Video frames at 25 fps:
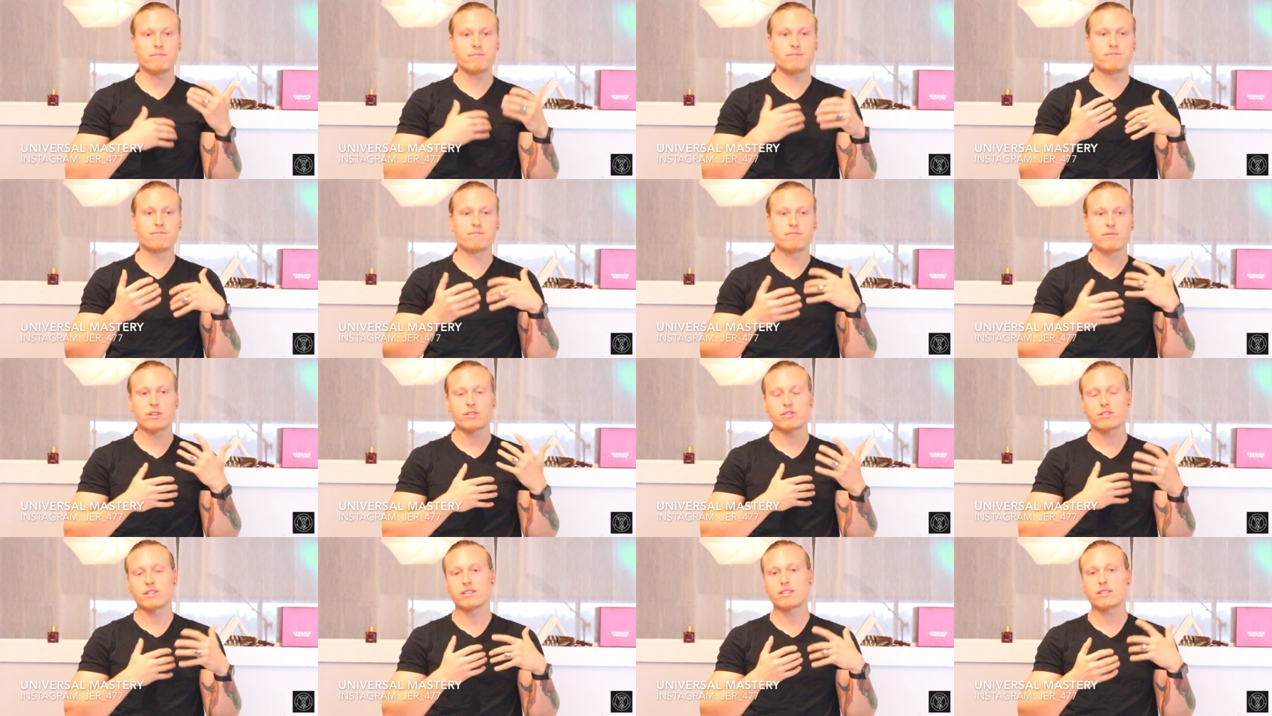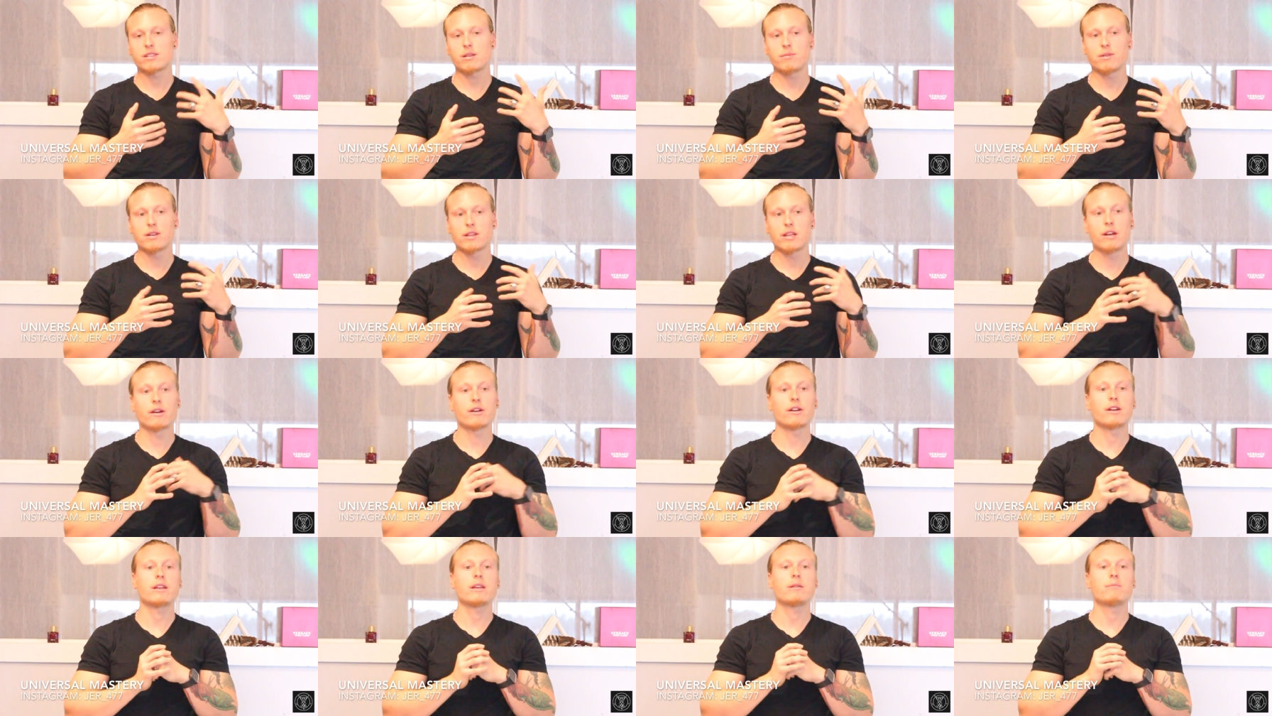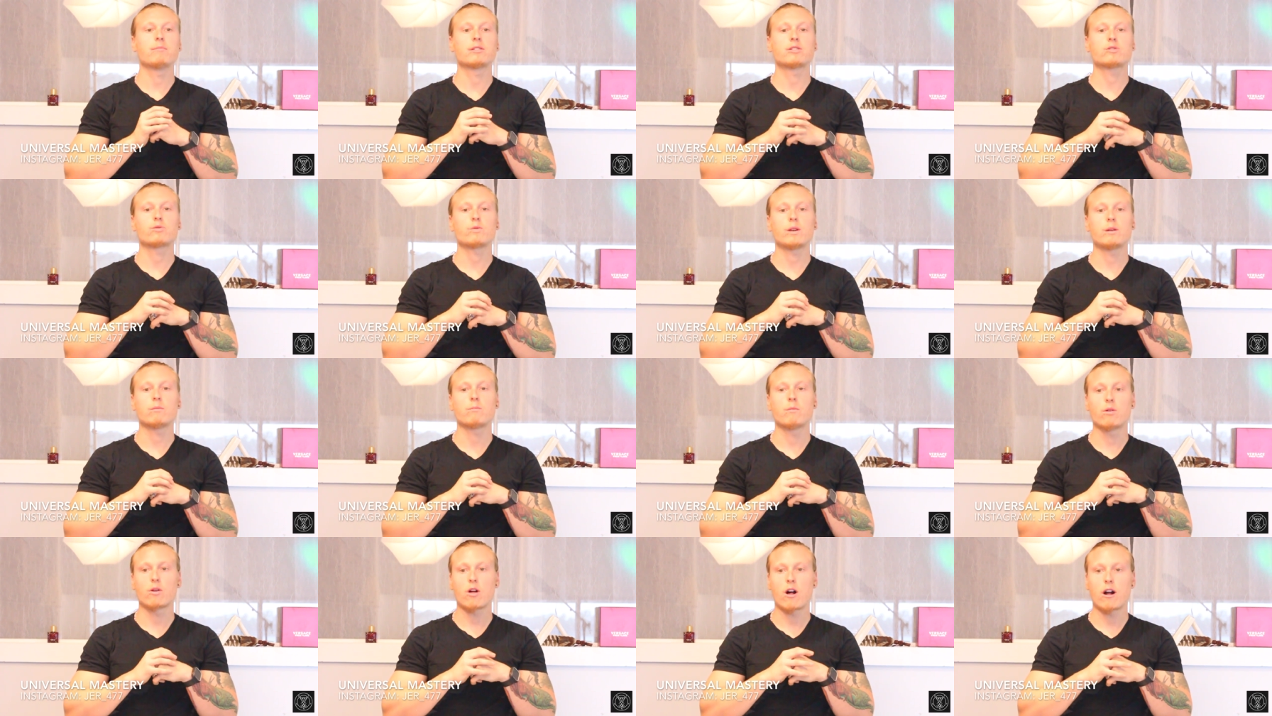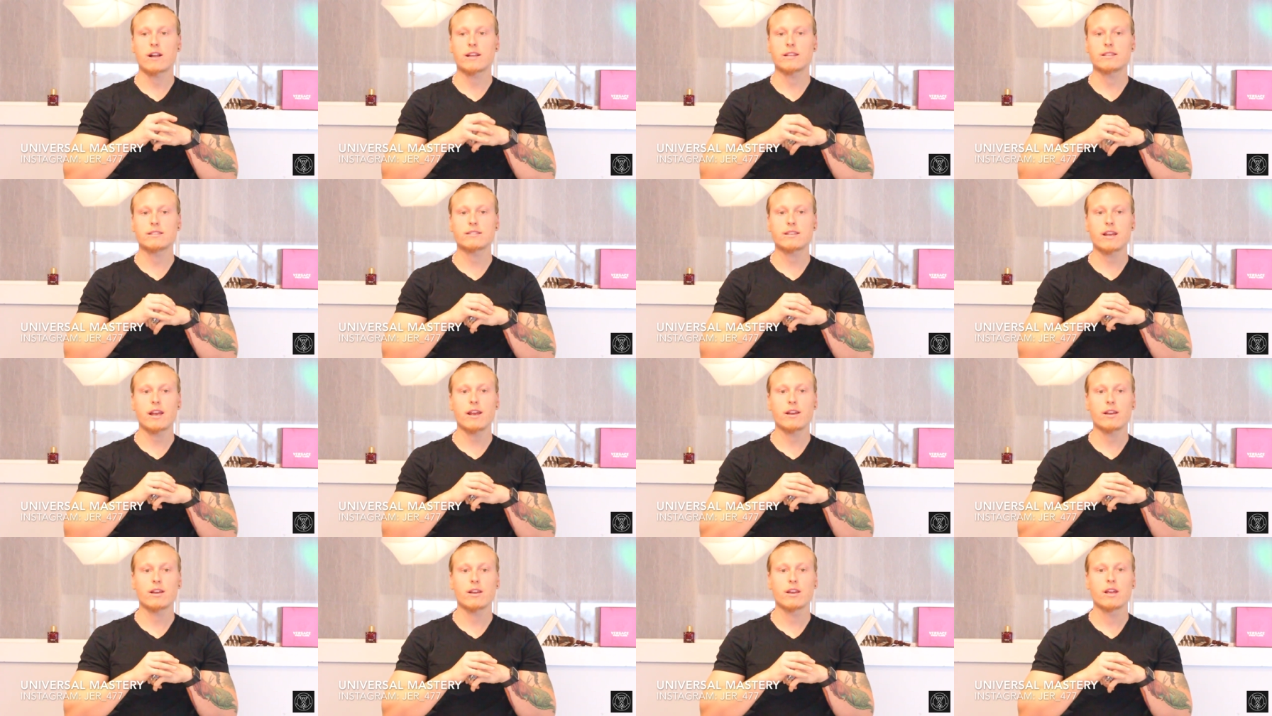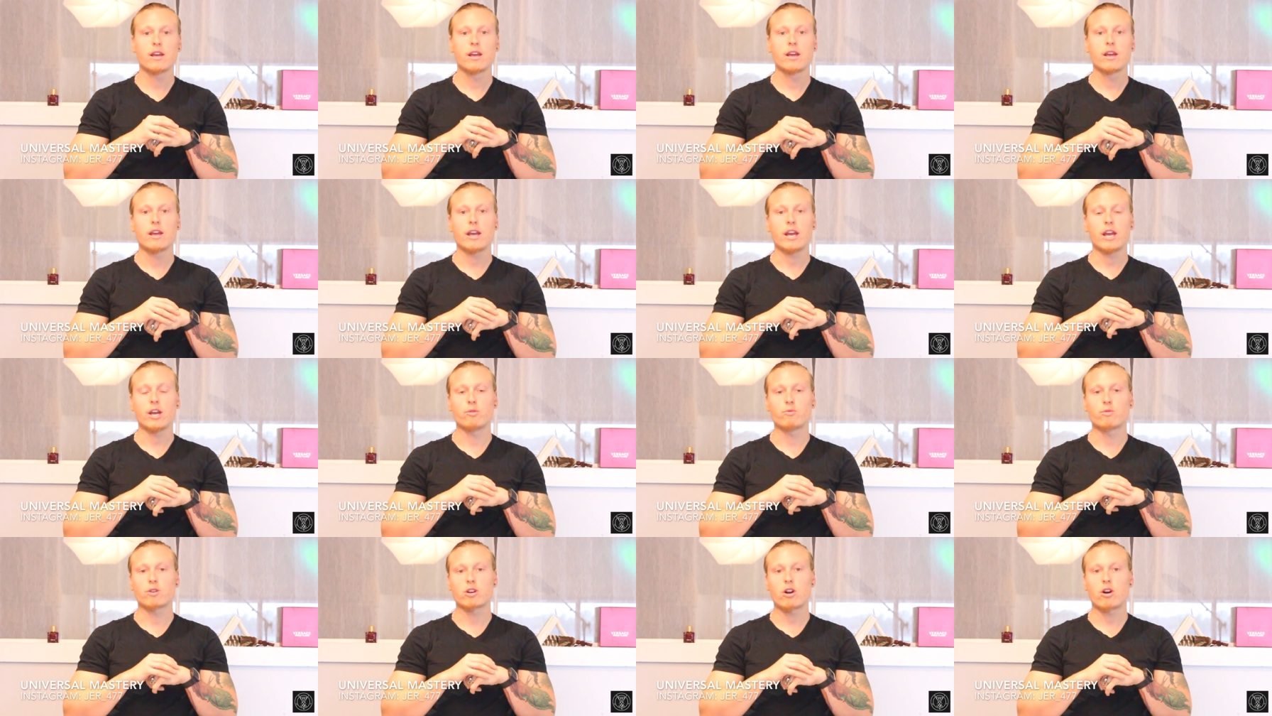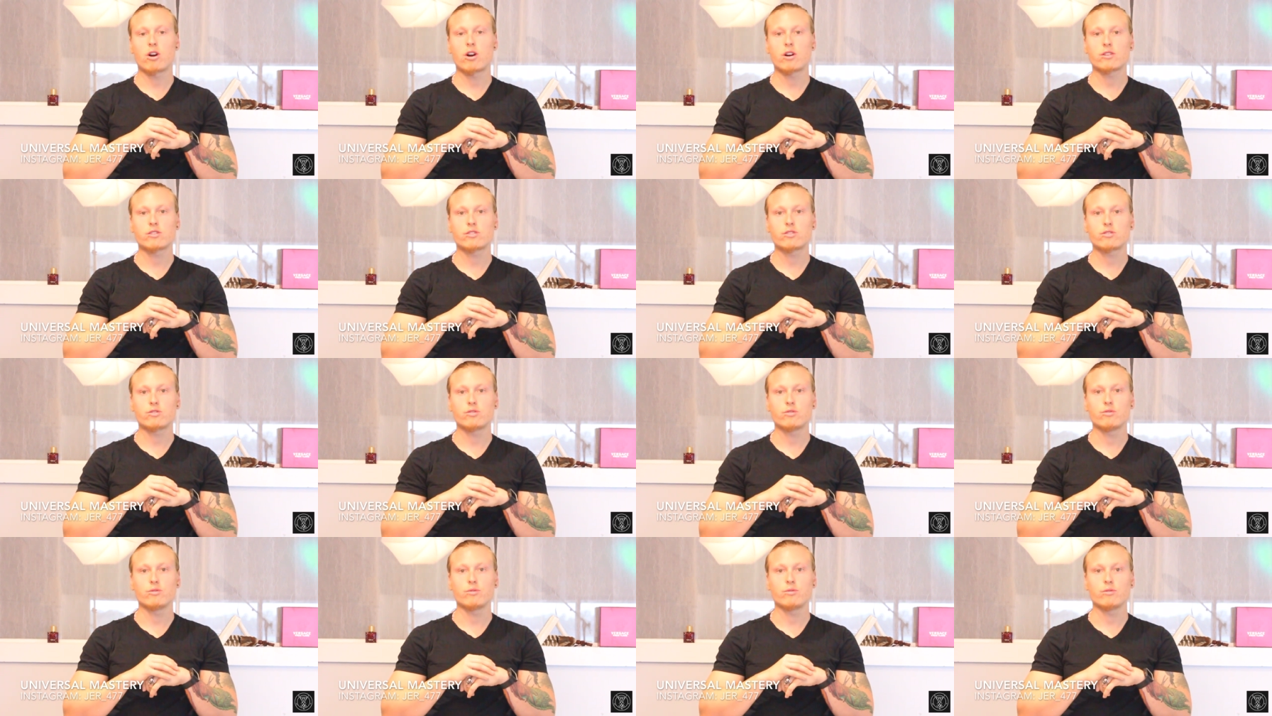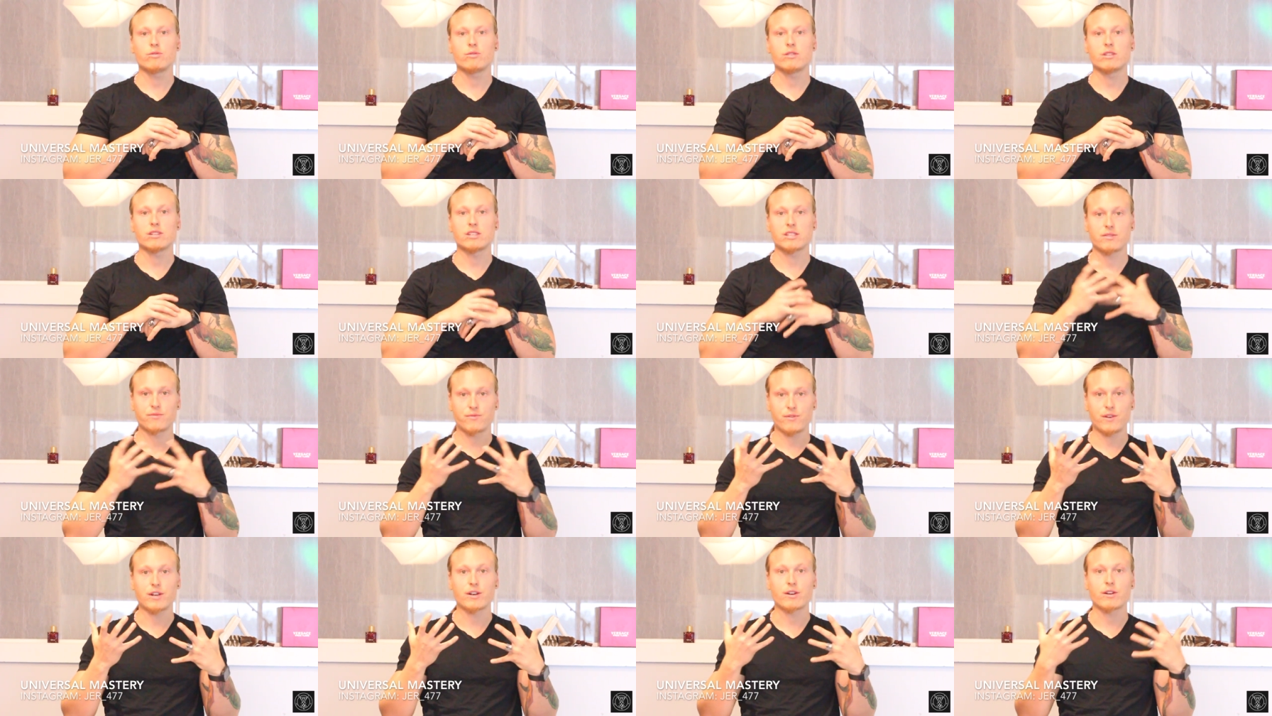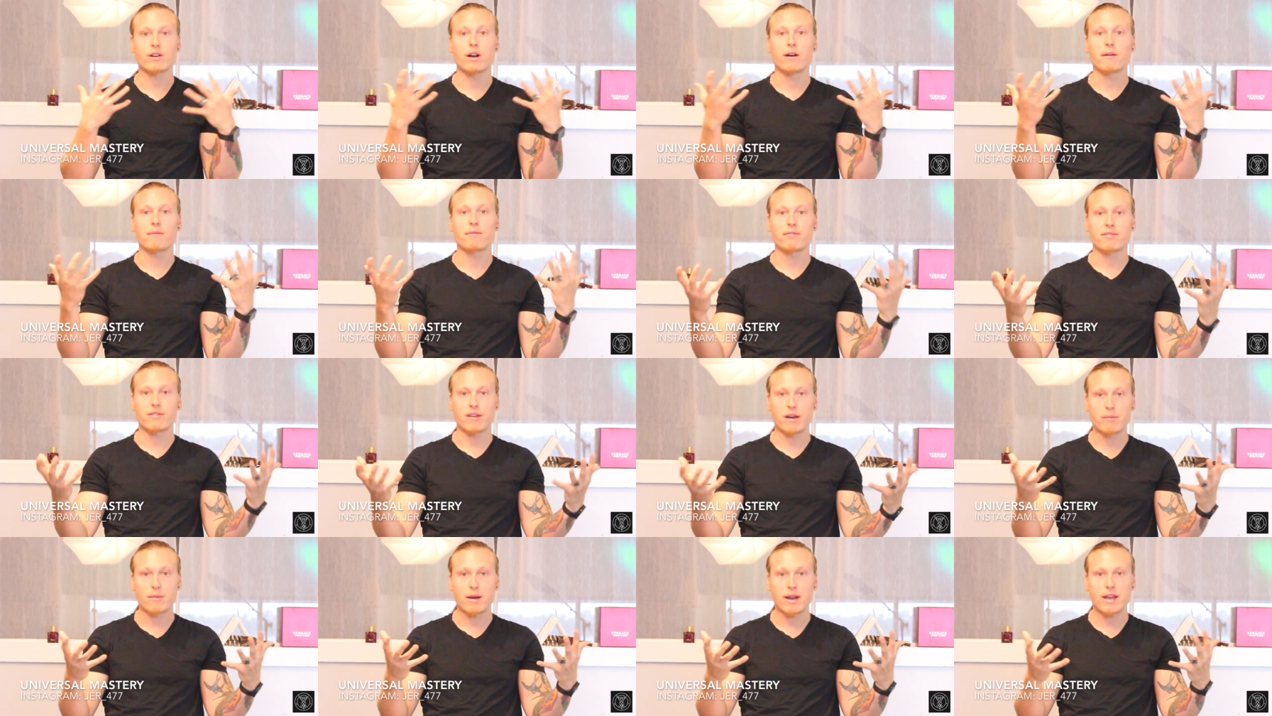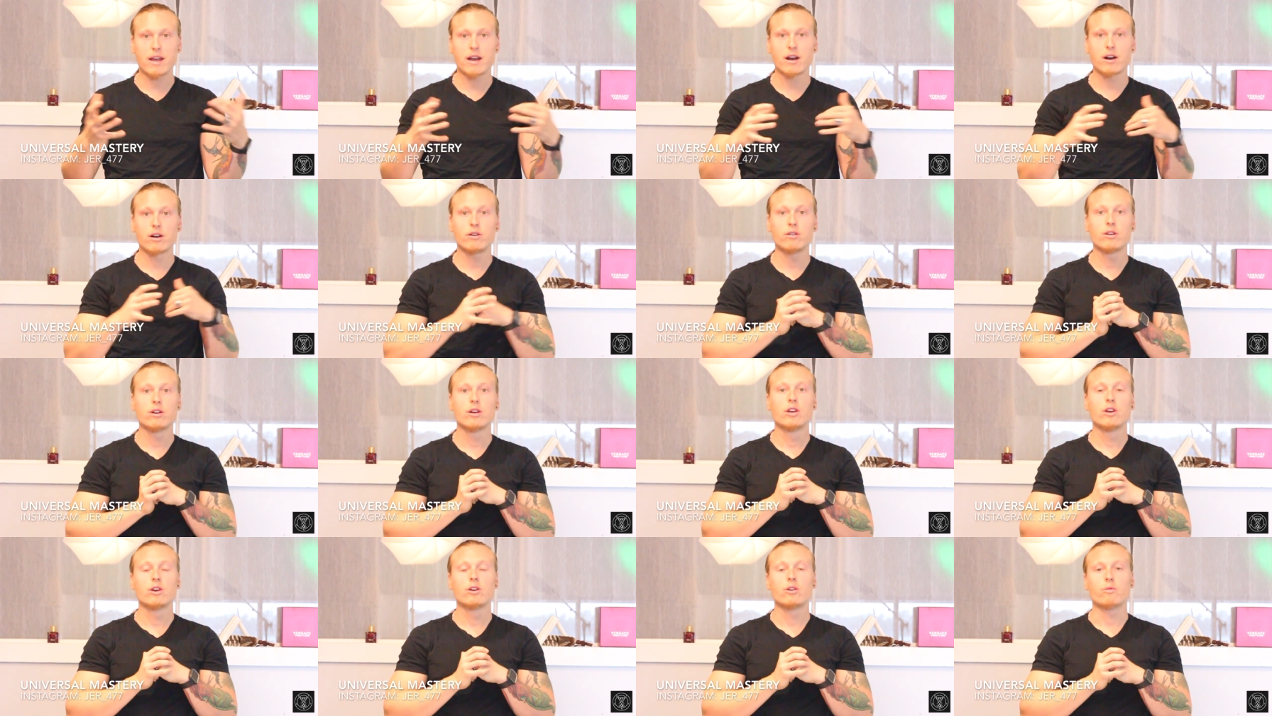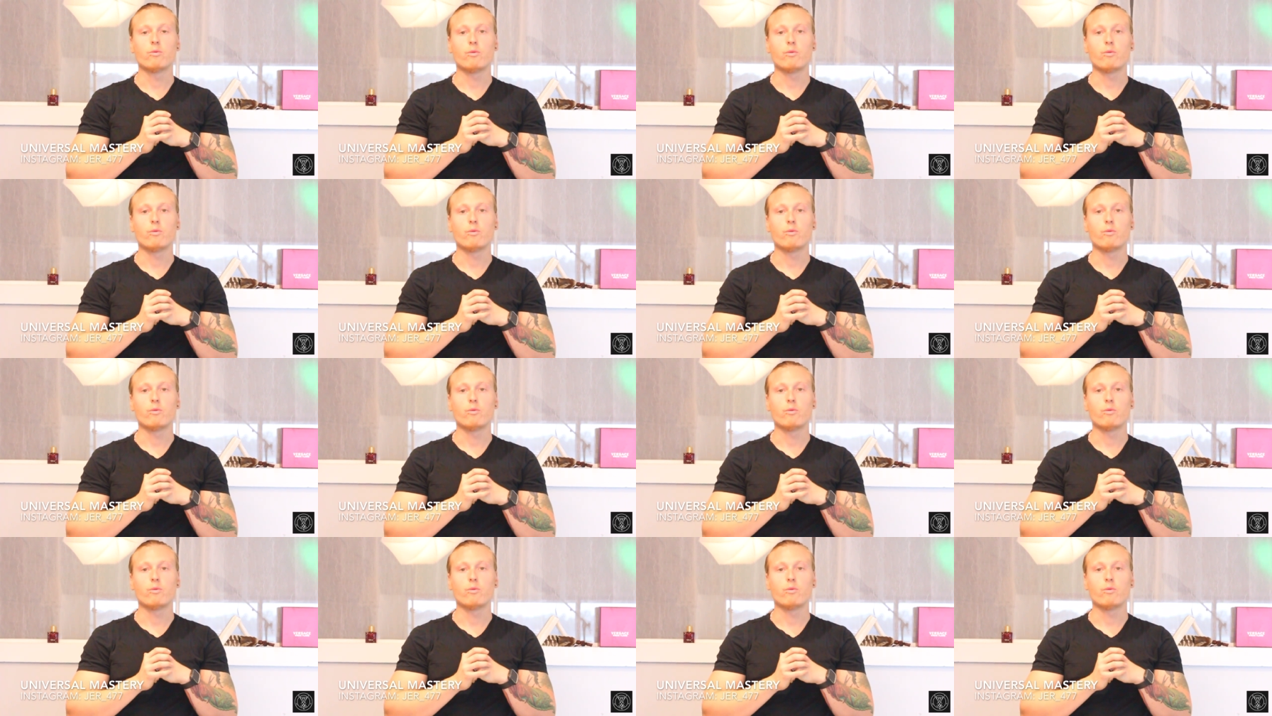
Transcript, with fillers: there's a similarity between Moloch and Satan in regards to the sphere of Thamiel,